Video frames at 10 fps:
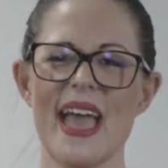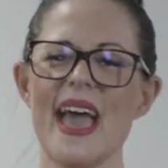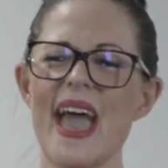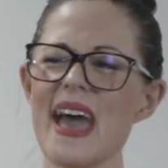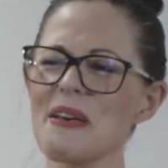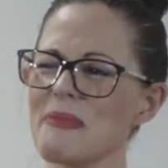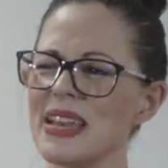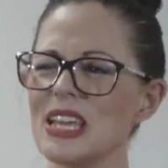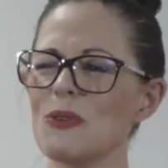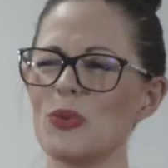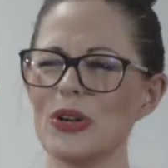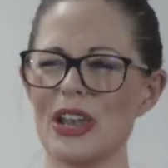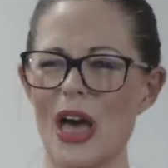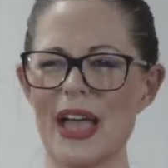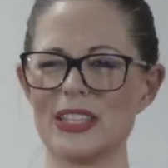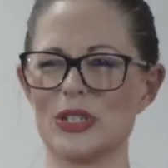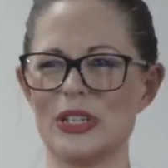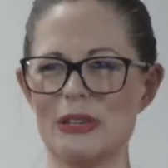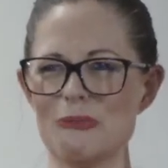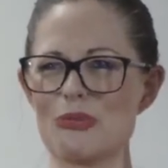how many would like to
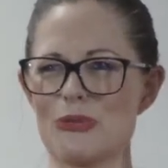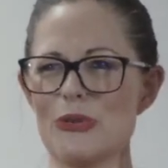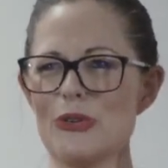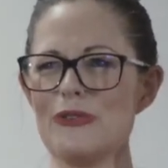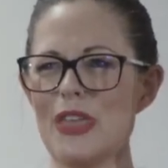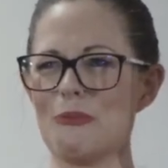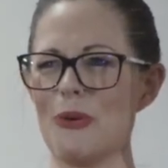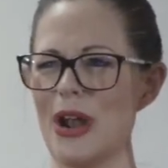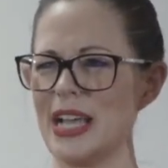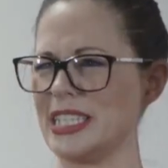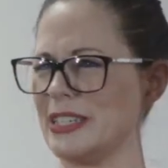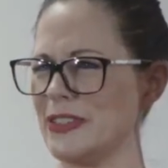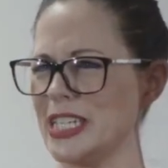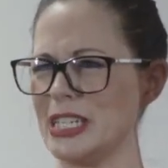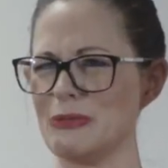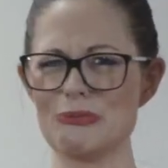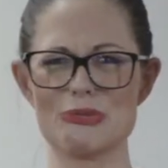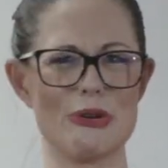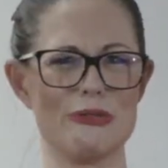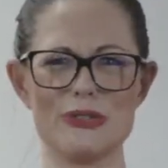improve their productivity,
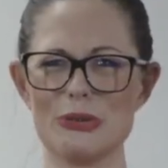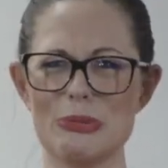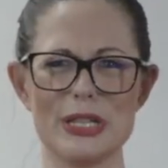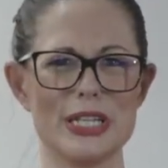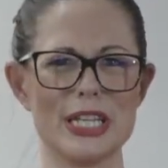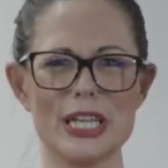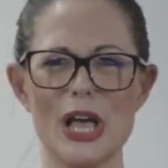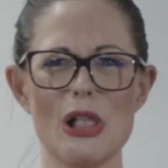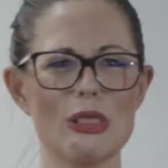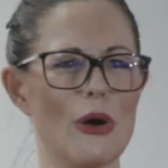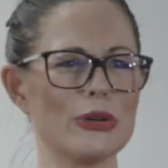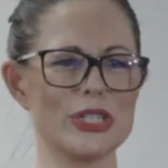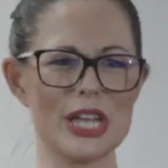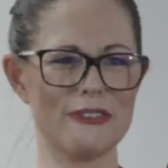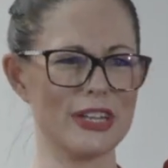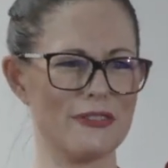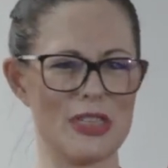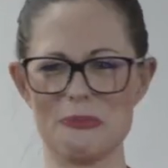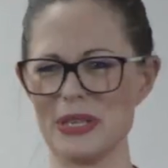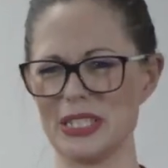profitability, longevity of
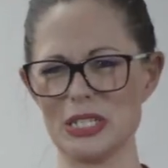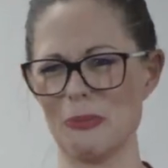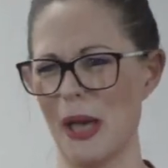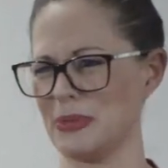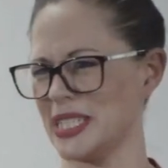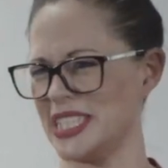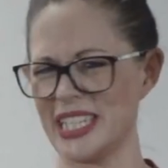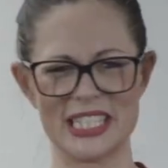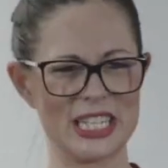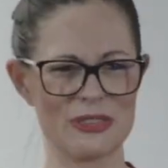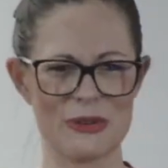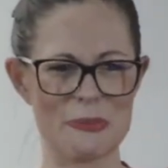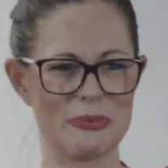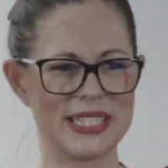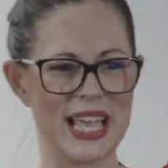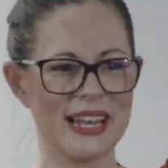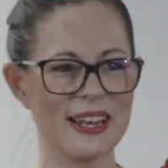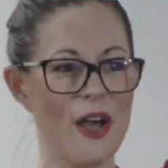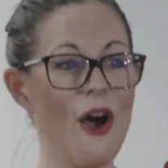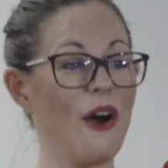their business by up to 63%?
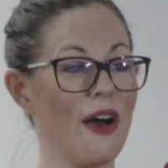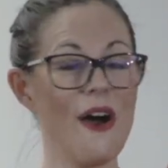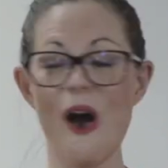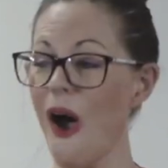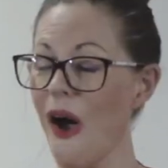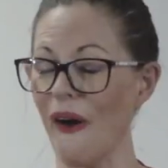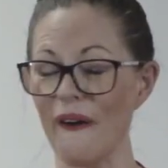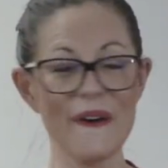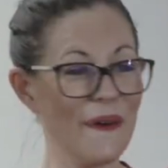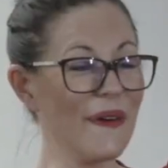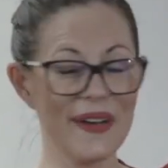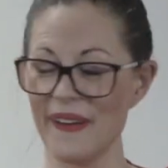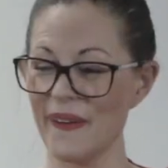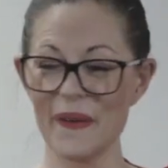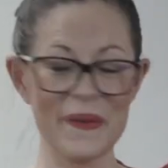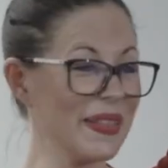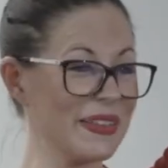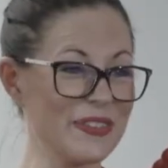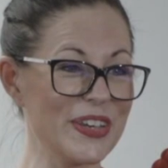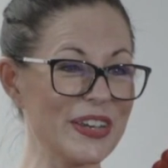Oh, all
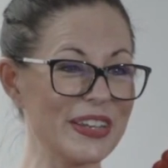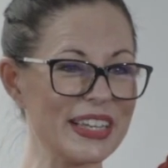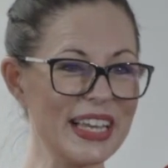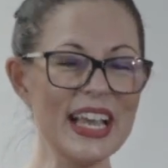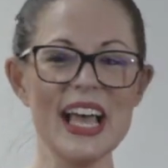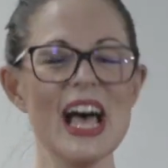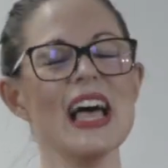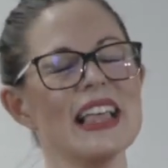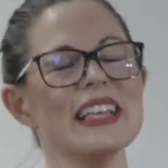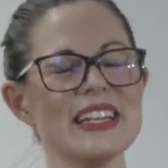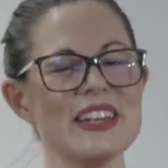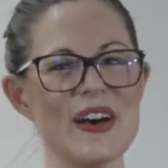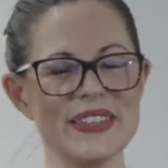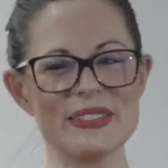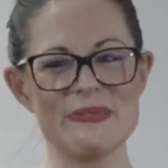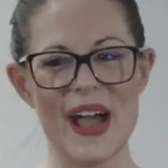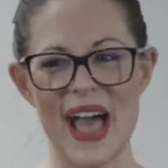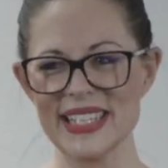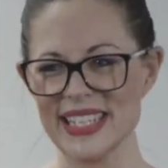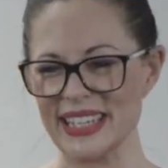of you? Not
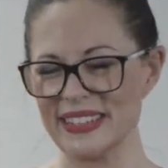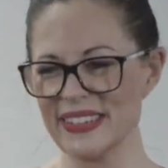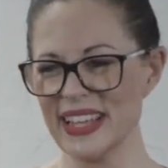surprising.